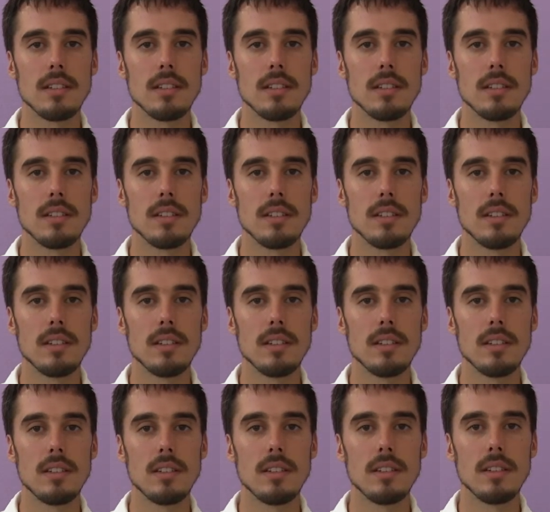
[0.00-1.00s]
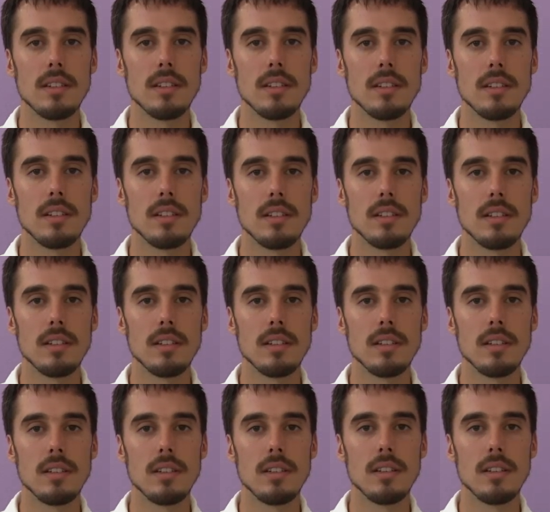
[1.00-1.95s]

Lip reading: Nothing is said.